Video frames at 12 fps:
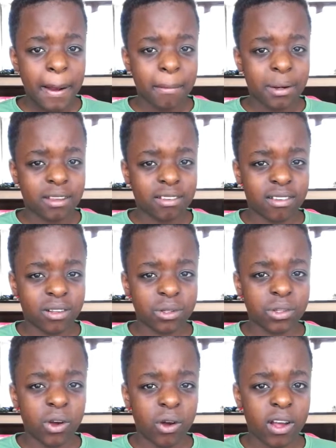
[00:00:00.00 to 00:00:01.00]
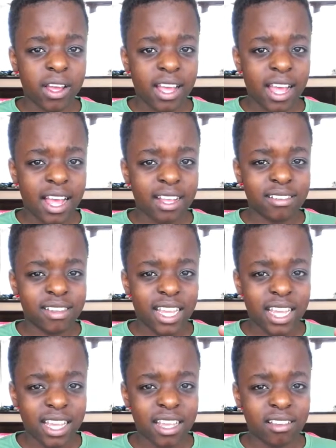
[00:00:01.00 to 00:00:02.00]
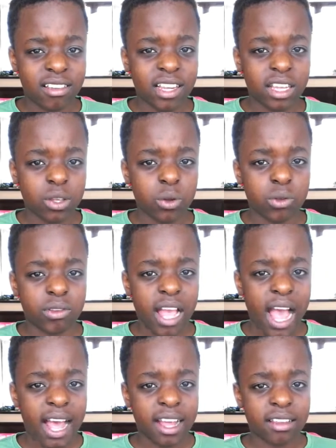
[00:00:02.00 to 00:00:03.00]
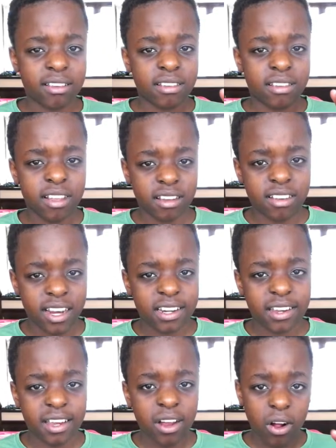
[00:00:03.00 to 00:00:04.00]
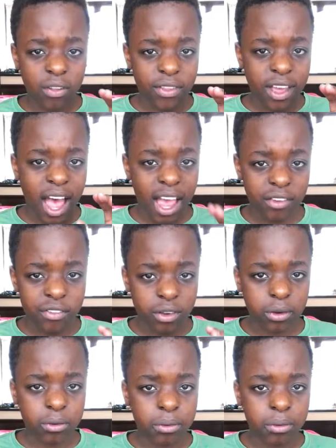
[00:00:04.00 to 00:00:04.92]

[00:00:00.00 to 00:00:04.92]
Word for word: but it's still not as easily used as Touch ID on the iPhone.